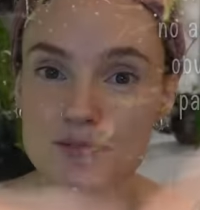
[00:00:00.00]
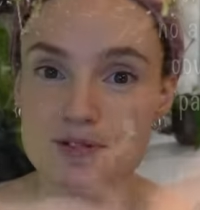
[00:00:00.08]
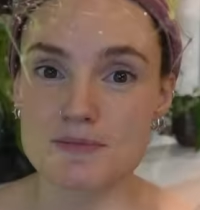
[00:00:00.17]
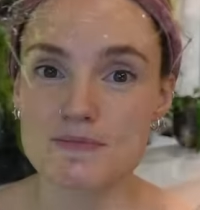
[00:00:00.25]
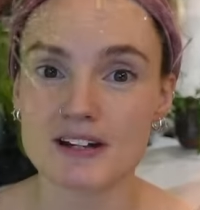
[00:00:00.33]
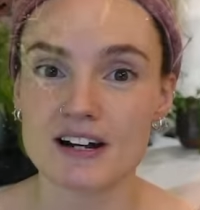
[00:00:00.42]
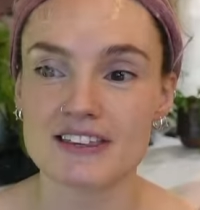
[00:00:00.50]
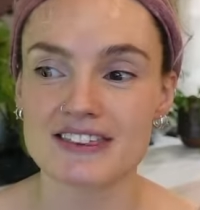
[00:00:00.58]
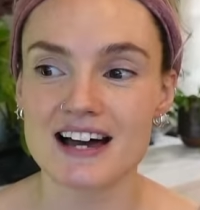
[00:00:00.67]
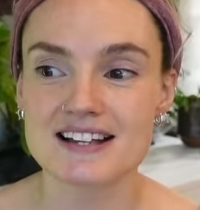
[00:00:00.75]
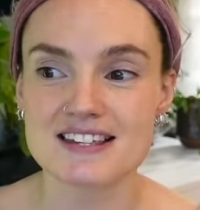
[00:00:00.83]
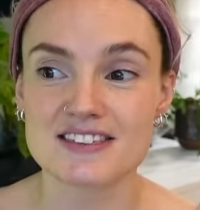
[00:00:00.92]
or something like
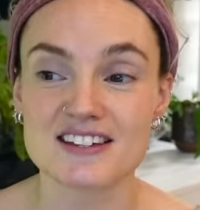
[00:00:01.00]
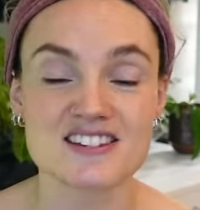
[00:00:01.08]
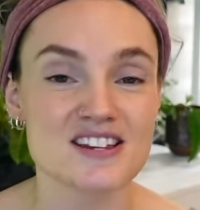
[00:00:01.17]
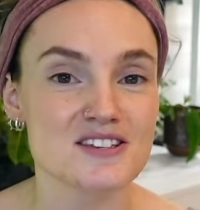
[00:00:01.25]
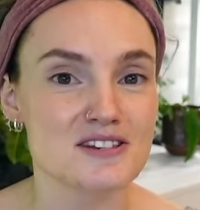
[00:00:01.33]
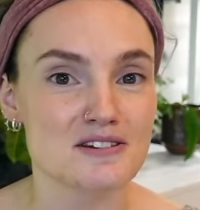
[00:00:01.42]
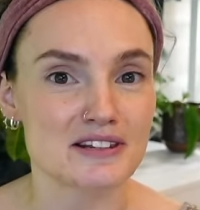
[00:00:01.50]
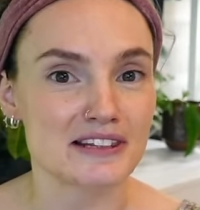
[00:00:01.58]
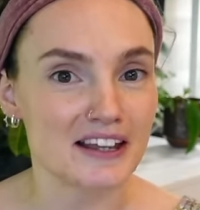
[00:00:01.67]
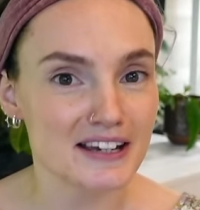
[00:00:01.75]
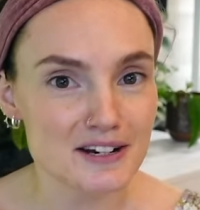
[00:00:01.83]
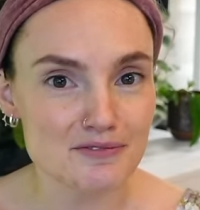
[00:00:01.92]
that that doesn't
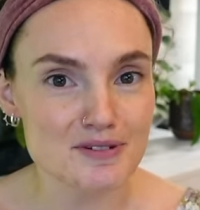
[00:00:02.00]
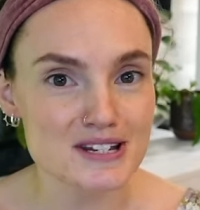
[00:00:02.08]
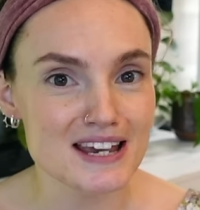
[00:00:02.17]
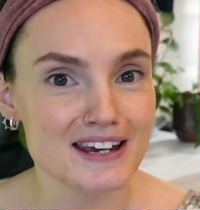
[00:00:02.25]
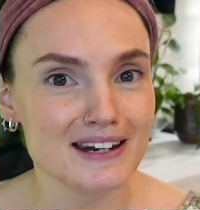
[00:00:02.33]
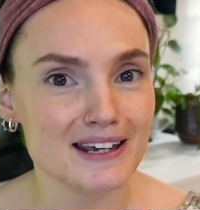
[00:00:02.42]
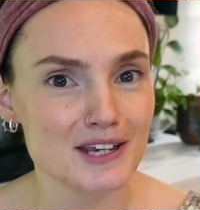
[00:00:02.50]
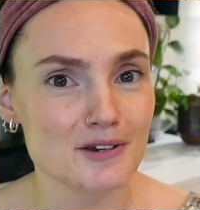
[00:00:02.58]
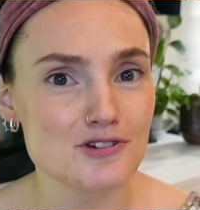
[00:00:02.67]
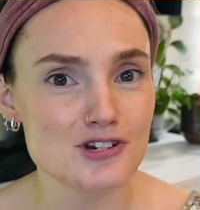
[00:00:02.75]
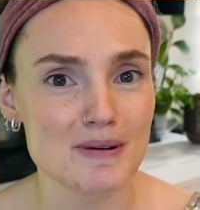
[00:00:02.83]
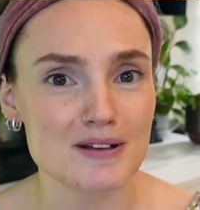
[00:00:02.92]
like retaining
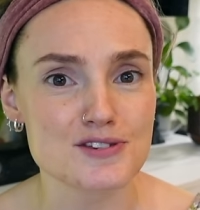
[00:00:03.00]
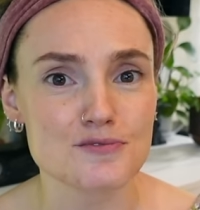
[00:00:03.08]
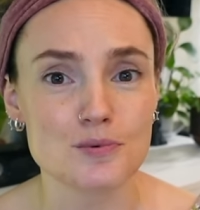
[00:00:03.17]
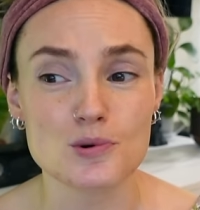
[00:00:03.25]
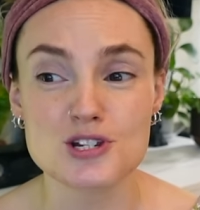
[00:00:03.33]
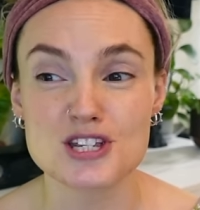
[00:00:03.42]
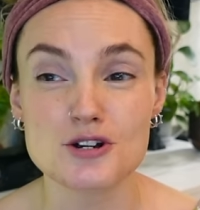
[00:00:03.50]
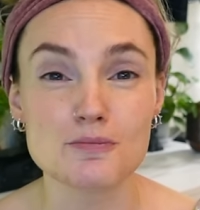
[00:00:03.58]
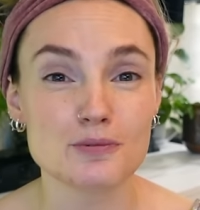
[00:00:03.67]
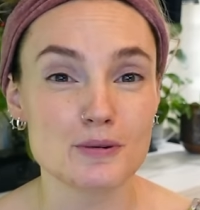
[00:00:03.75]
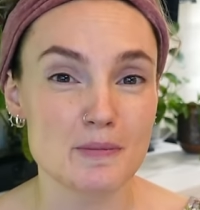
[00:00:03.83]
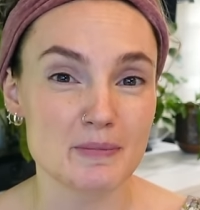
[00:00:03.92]
huge amounts of water, you're
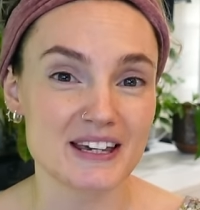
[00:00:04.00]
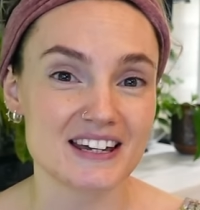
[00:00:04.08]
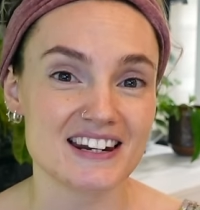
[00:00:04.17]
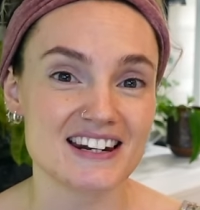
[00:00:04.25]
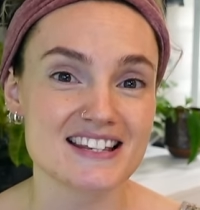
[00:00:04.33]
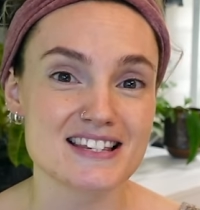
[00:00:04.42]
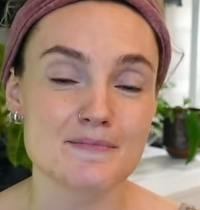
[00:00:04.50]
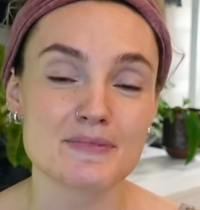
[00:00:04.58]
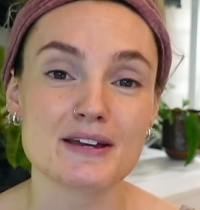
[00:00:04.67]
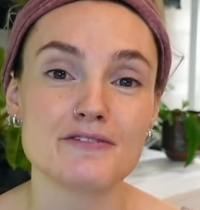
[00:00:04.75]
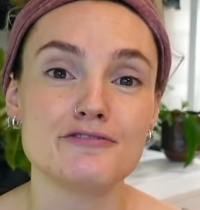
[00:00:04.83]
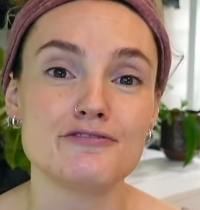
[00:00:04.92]
probably going to need
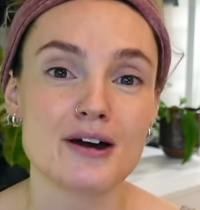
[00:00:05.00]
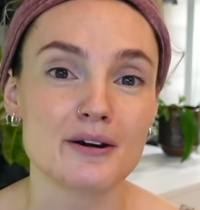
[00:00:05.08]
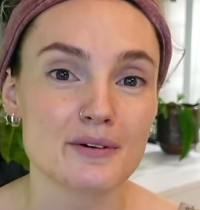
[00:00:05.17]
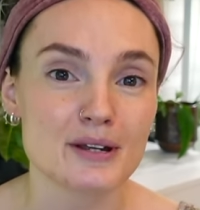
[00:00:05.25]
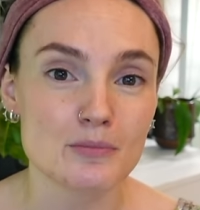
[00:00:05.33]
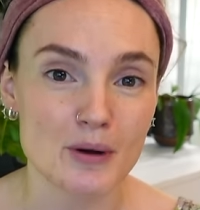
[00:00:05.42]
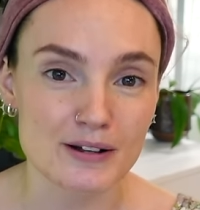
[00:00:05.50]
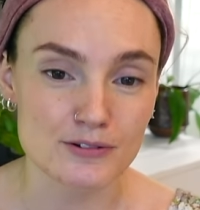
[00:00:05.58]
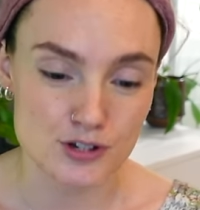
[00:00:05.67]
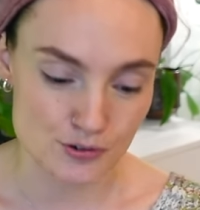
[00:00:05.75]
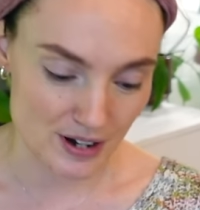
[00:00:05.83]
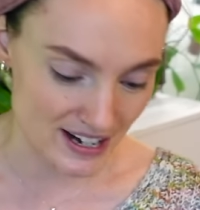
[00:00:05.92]
something very well
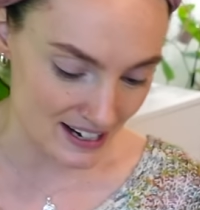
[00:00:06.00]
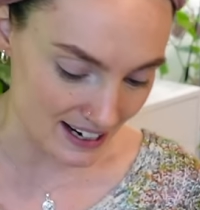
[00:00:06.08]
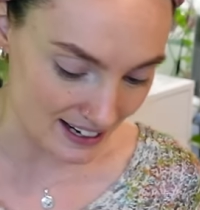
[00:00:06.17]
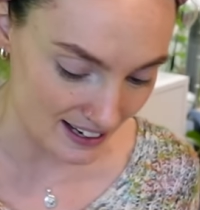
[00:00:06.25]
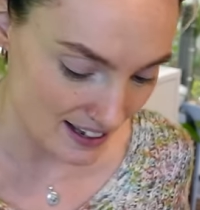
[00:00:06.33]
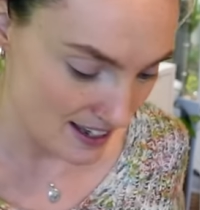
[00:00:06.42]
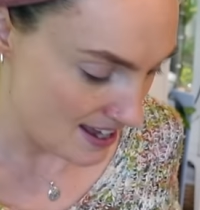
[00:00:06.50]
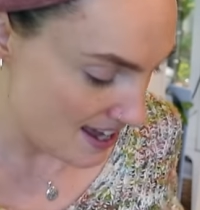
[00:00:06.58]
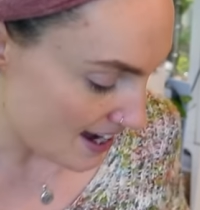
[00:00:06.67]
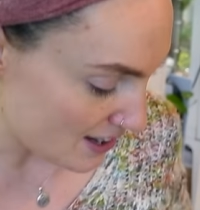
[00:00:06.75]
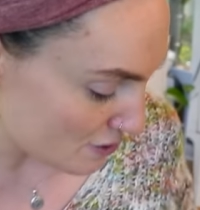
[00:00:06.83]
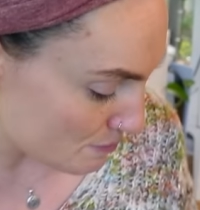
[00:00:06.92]
draining.
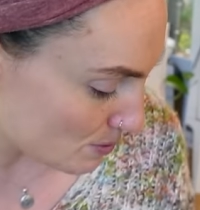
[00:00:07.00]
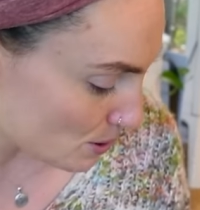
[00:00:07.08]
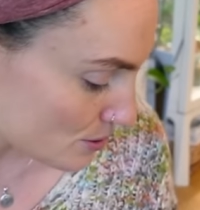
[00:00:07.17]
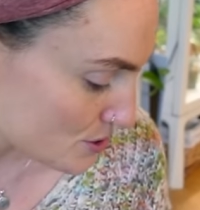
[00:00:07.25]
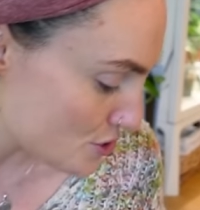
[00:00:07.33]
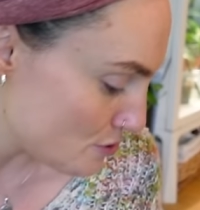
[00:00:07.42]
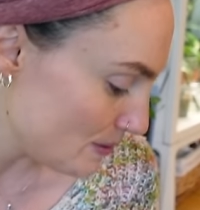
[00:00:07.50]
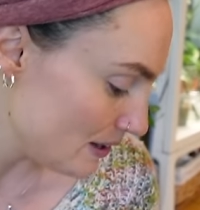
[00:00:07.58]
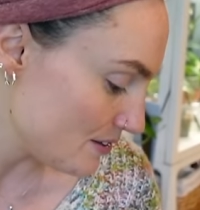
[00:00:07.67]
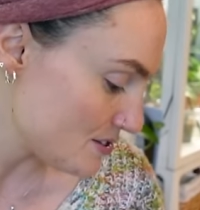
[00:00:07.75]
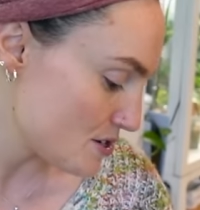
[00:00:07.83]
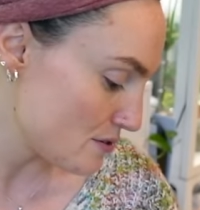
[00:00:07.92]
And I've brought two
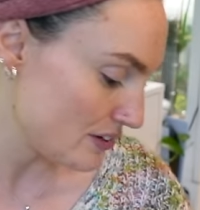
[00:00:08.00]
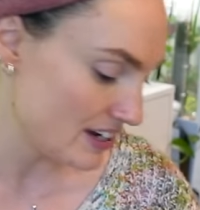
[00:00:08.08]
plants over